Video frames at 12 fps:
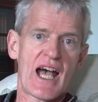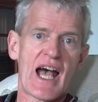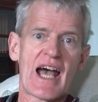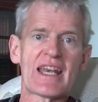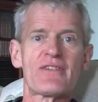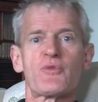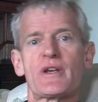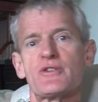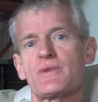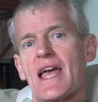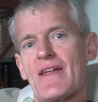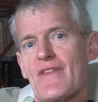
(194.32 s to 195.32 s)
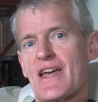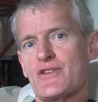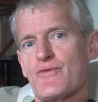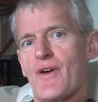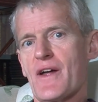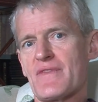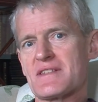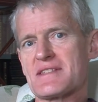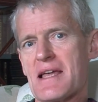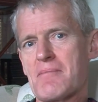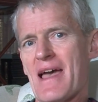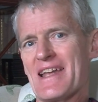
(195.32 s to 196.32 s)
and if when you get there you find the
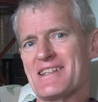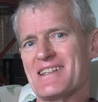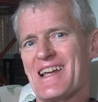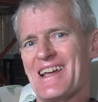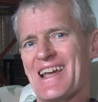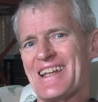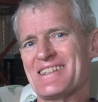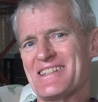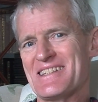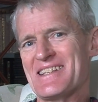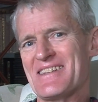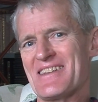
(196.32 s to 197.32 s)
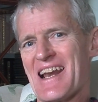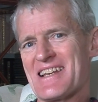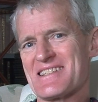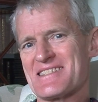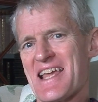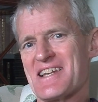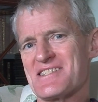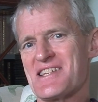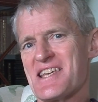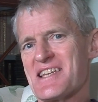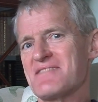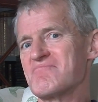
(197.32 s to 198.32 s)
stem ended in the letters
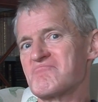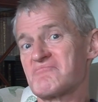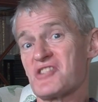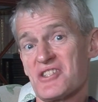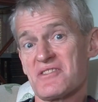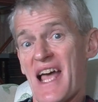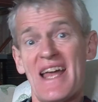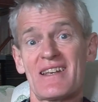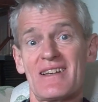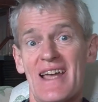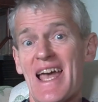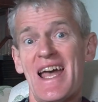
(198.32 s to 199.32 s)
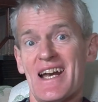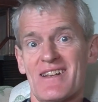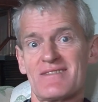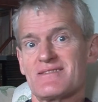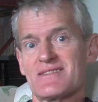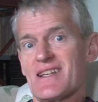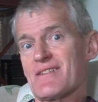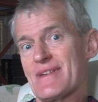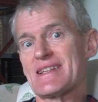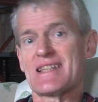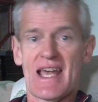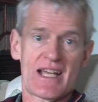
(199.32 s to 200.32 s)
nt, just add er instead of
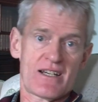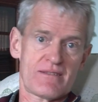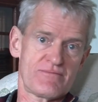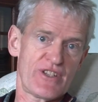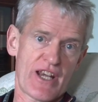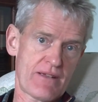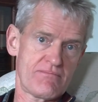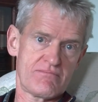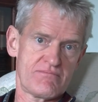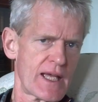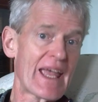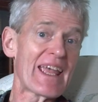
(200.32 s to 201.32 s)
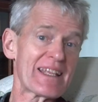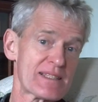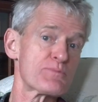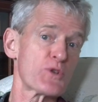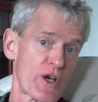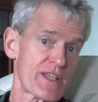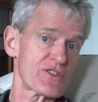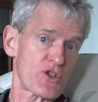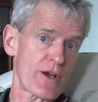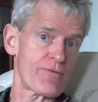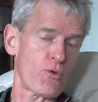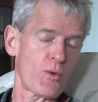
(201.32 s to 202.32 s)
iter. It's pretty
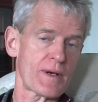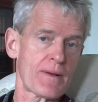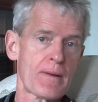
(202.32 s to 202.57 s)
straightforward.